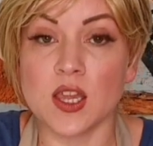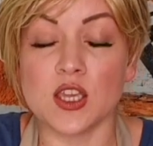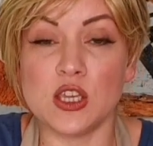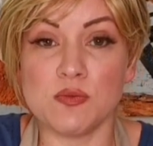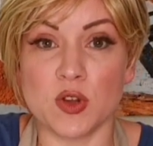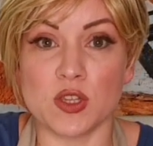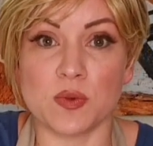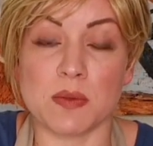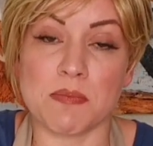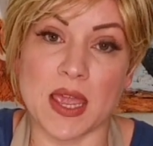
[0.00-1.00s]
you might want
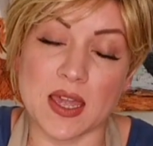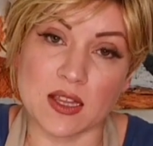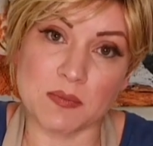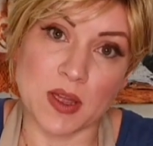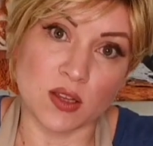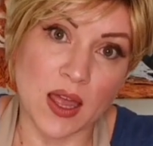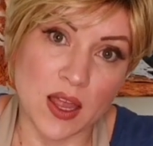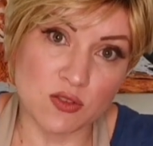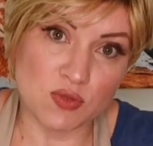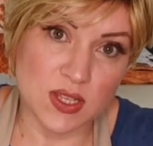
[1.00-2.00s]
to bake at about
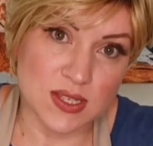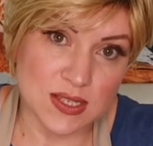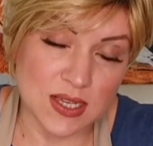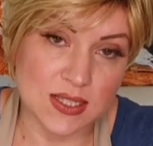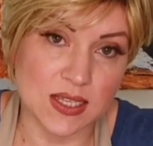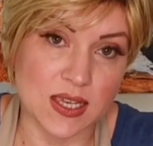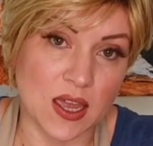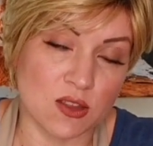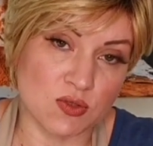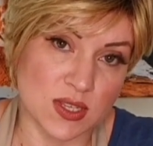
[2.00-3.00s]
160,
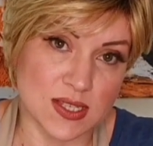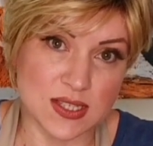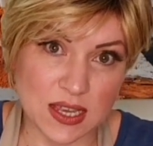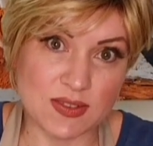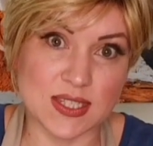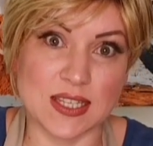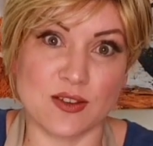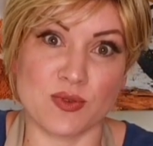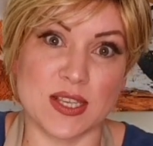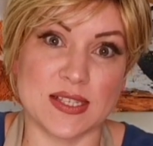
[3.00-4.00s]
170
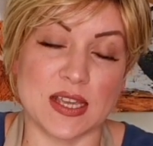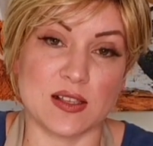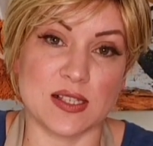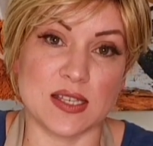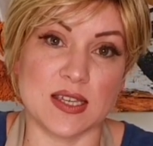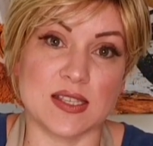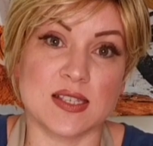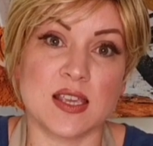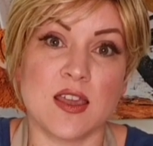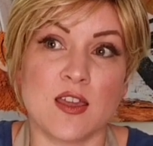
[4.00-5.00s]
degrees
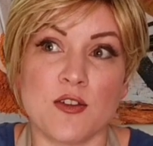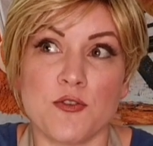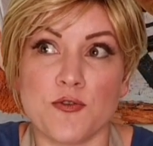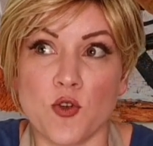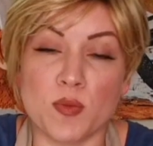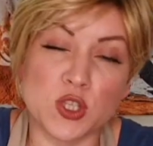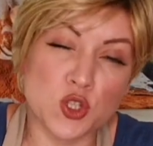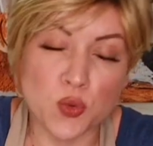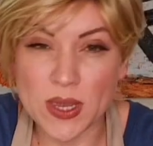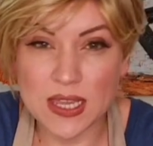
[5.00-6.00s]
Celsius for
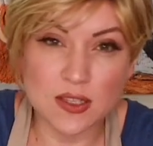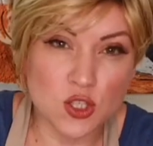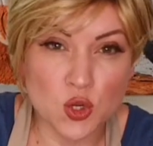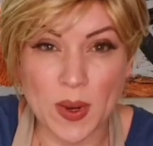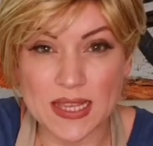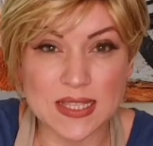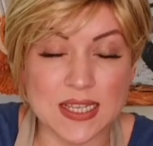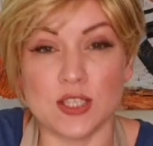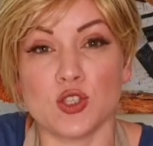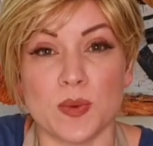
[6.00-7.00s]
between 20
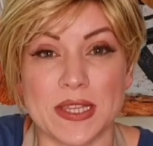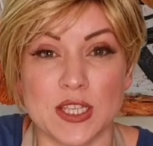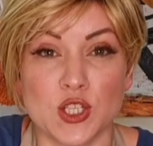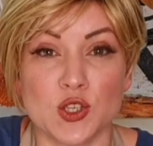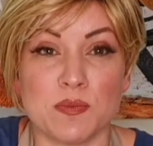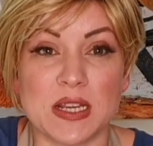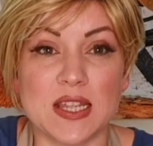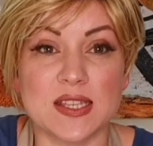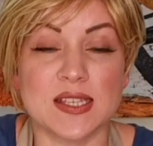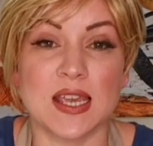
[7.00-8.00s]
to 22
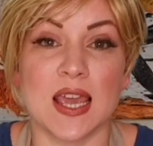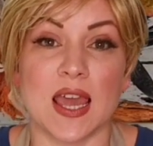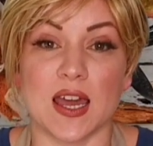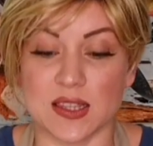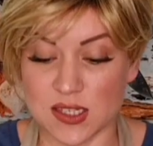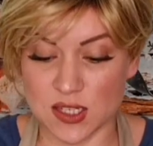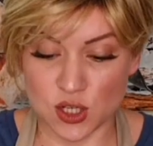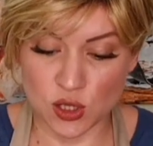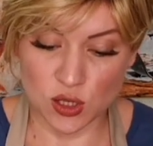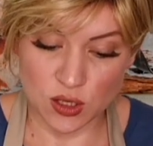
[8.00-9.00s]
minutes
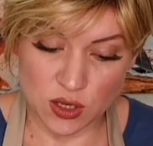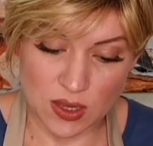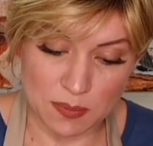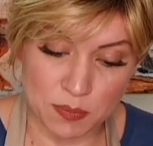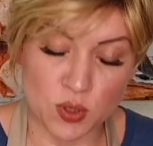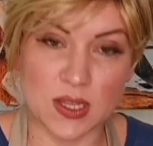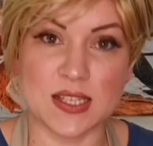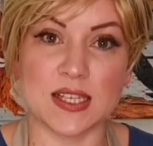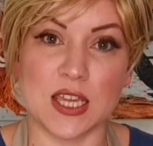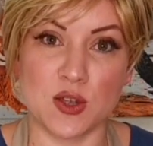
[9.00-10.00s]
until you can put a
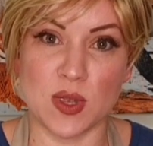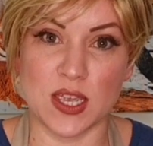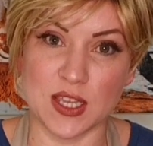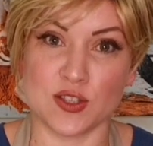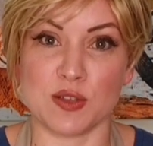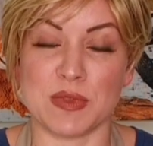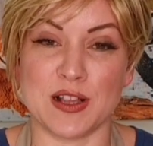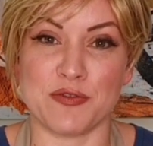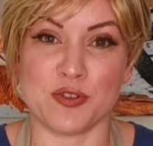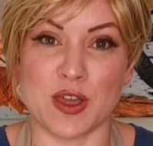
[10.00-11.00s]
skewer into the middle
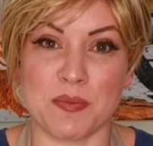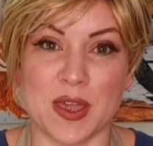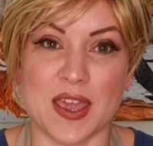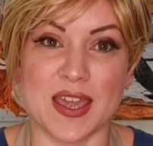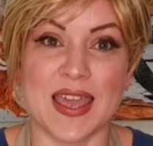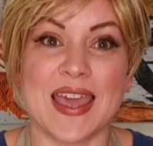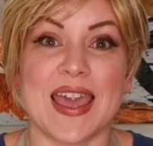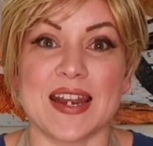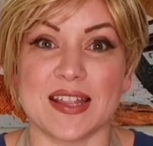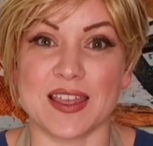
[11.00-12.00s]
of your cupcake
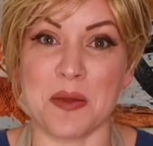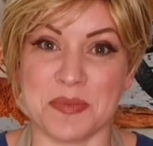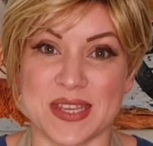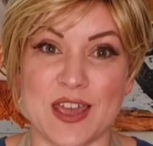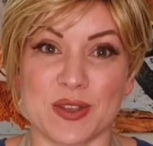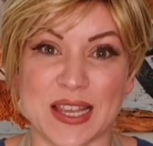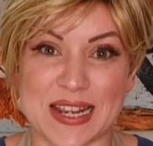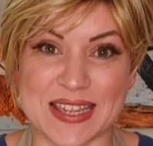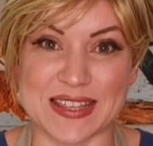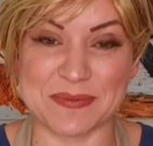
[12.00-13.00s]
and it comes out clean.